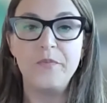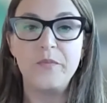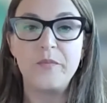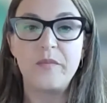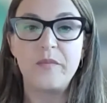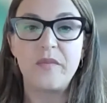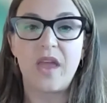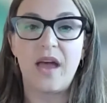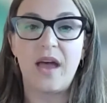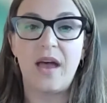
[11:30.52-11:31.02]

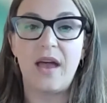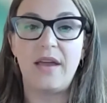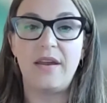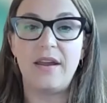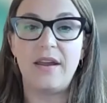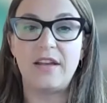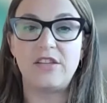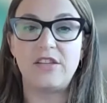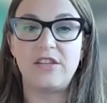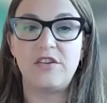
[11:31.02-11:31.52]
and
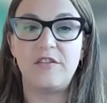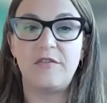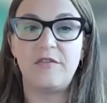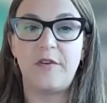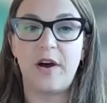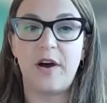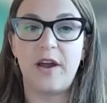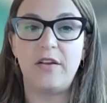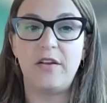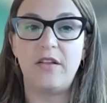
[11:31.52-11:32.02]
asked to
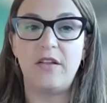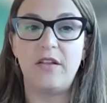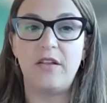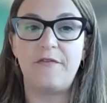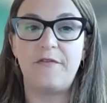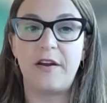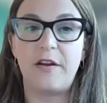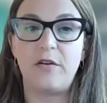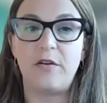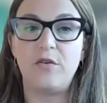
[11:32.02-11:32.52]
file a
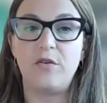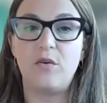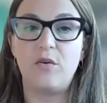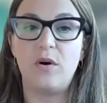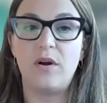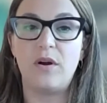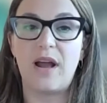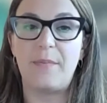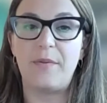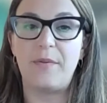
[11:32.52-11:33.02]
federal
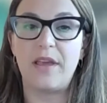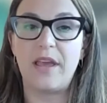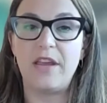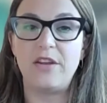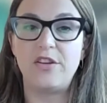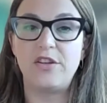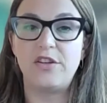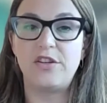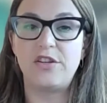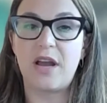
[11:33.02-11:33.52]
court
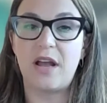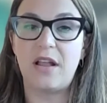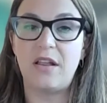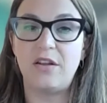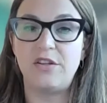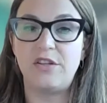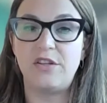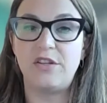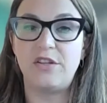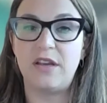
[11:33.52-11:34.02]
application
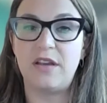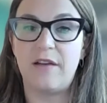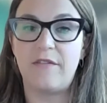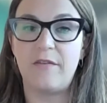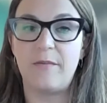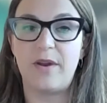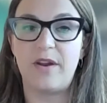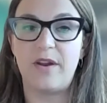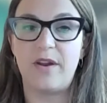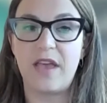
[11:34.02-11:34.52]
challenging the
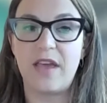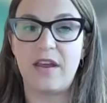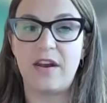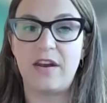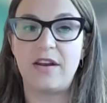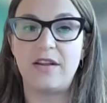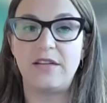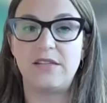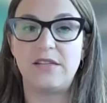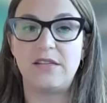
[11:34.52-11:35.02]
government of
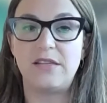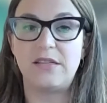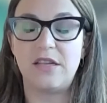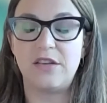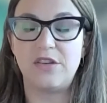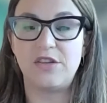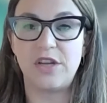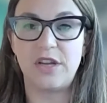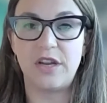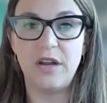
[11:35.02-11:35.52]
Canada's
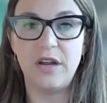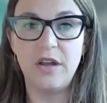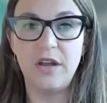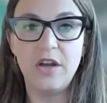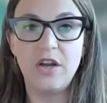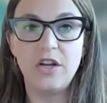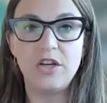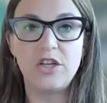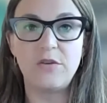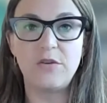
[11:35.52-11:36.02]
decision
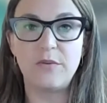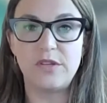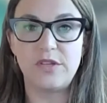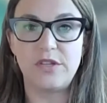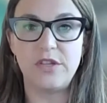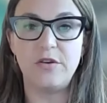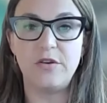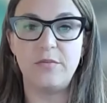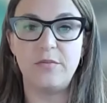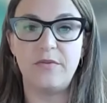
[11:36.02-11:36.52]
to
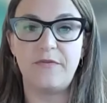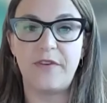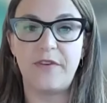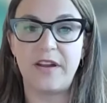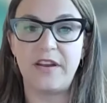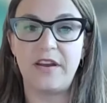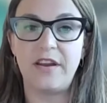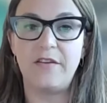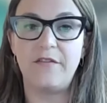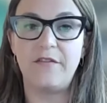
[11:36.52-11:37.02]
resume
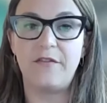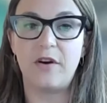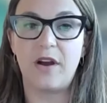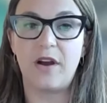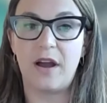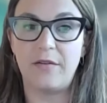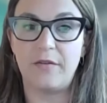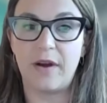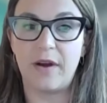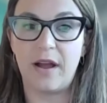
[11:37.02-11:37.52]
funding for
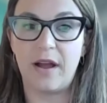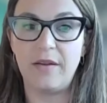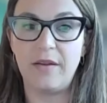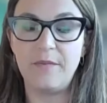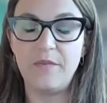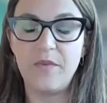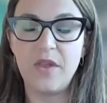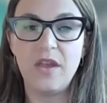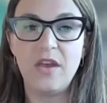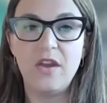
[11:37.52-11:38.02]
UNRWA.
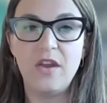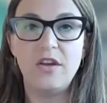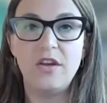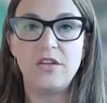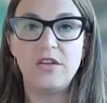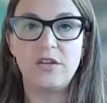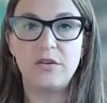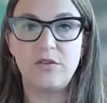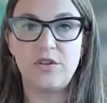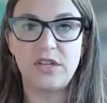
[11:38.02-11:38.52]

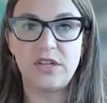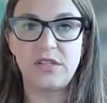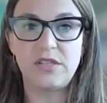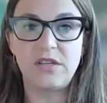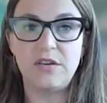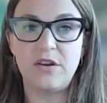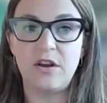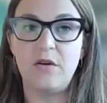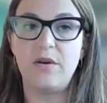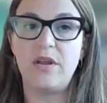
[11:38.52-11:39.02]
So just a
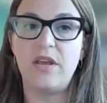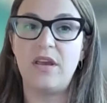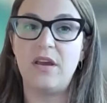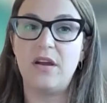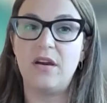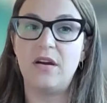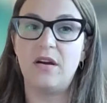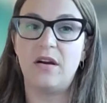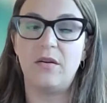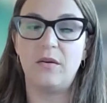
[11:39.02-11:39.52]
note
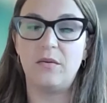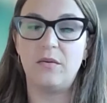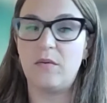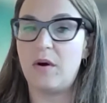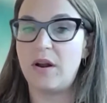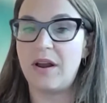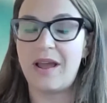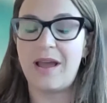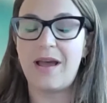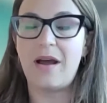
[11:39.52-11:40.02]
here on
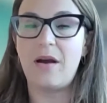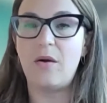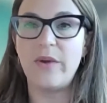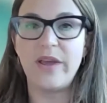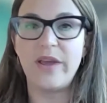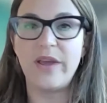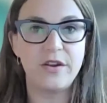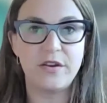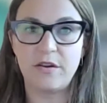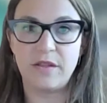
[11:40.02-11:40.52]
how we
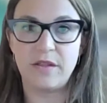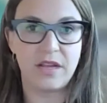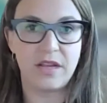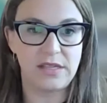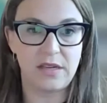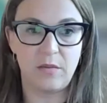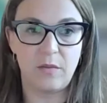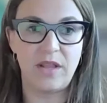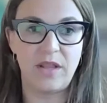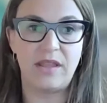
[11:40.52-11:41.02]
can do this
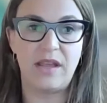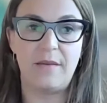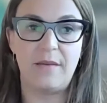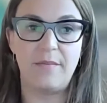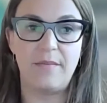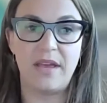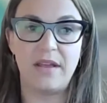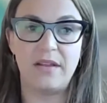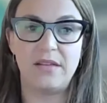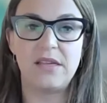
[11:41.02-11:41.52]
and what that
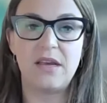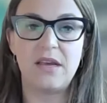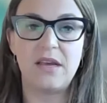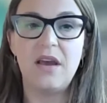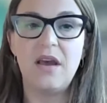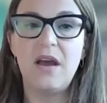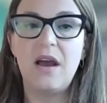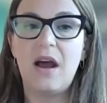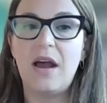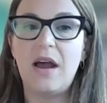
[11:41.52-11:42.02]
means.
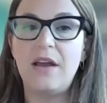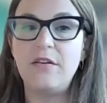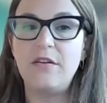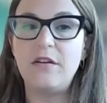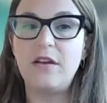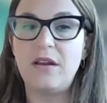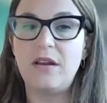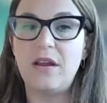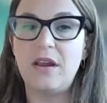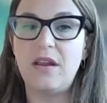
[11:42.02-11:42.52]
Under
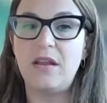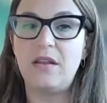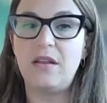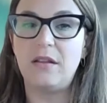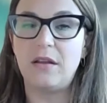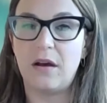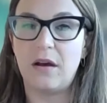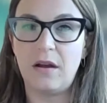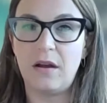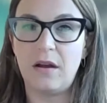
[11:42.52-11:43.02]
Canadian
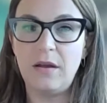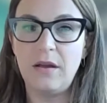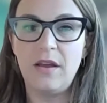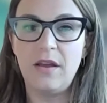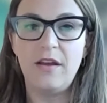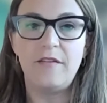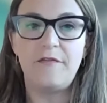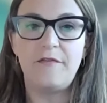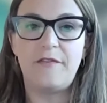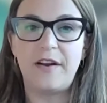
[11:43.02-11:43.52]
law,
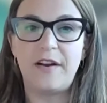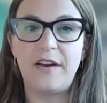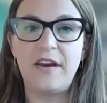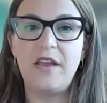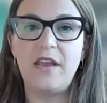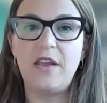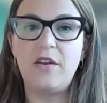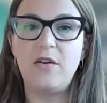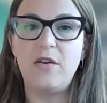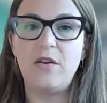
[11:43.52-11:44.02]
funding
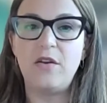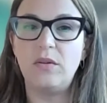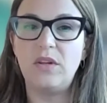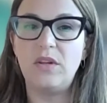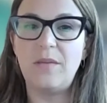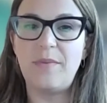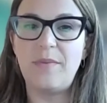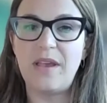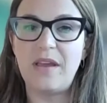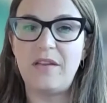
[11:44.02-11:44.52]
can
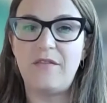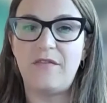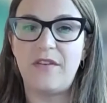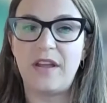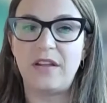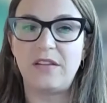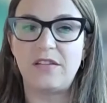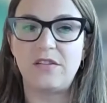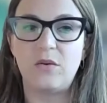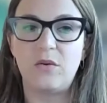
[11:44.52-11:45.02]
only be
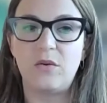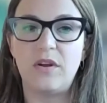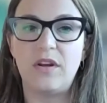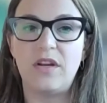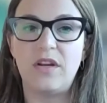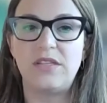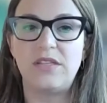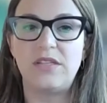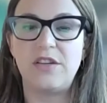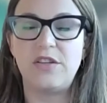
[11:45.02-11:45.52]
advanced to
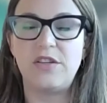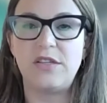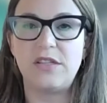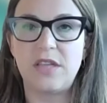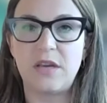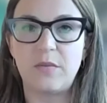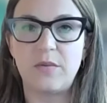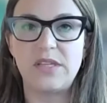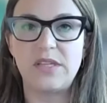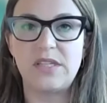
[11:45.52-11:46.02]
organizations
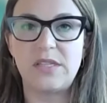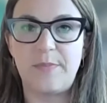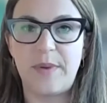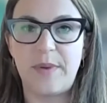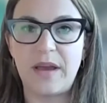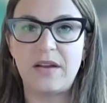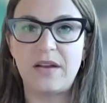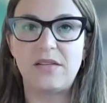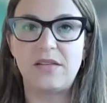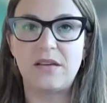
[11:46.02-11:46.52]
that
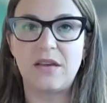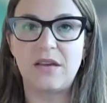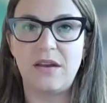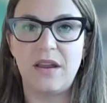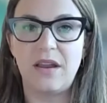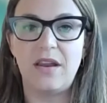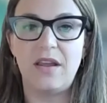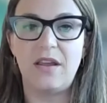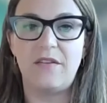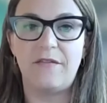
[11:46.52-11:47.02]
respect
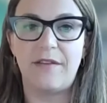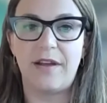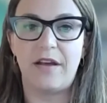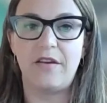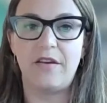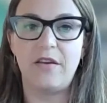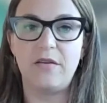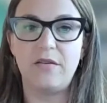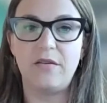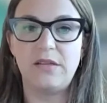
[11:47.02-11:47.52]
Canadian
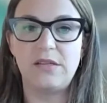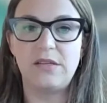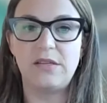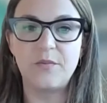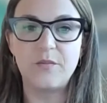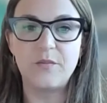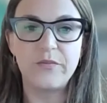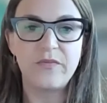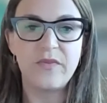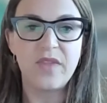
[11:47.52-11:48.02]
values
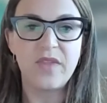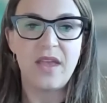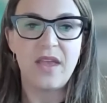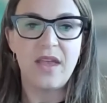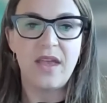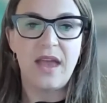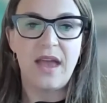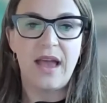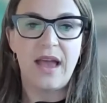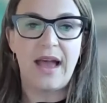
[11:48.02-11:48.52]

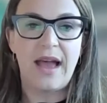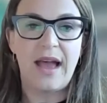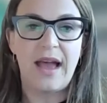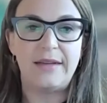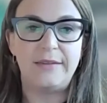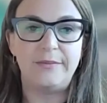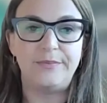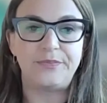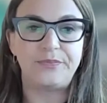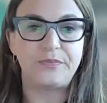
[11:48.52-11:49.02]

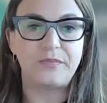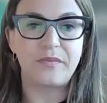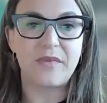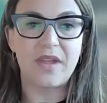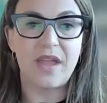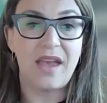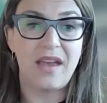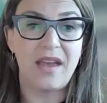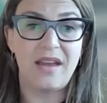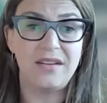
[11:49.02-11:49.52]

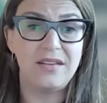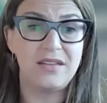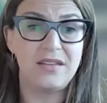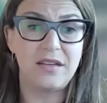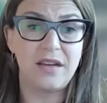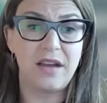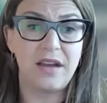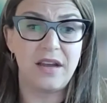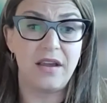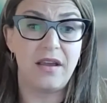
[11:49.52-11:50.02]
and
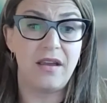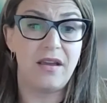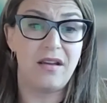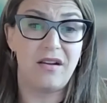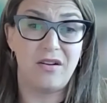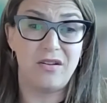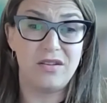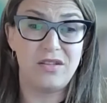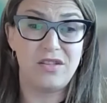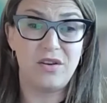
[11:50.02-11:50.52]

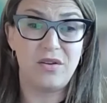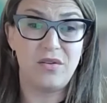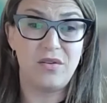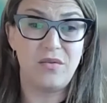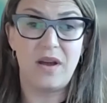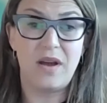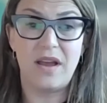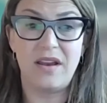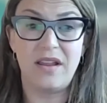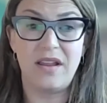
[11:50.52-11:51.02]
also
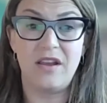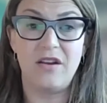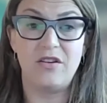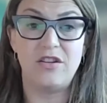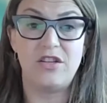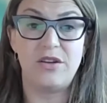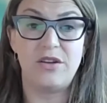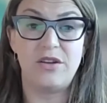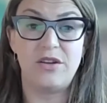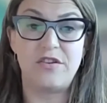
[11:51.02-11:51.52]
adhere
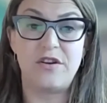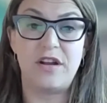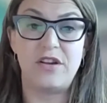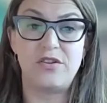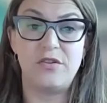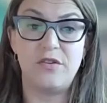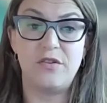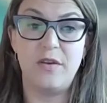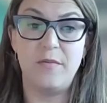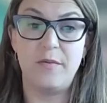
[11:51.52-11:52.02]
to
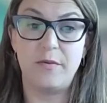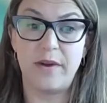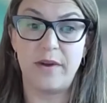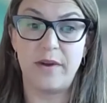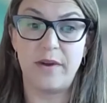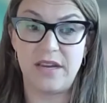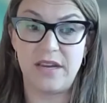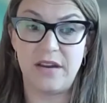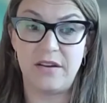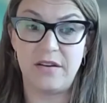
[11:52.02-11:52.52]
international human
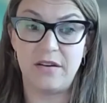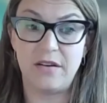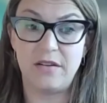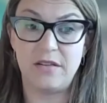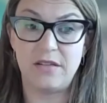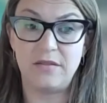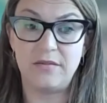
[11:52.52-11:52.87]
rights standards.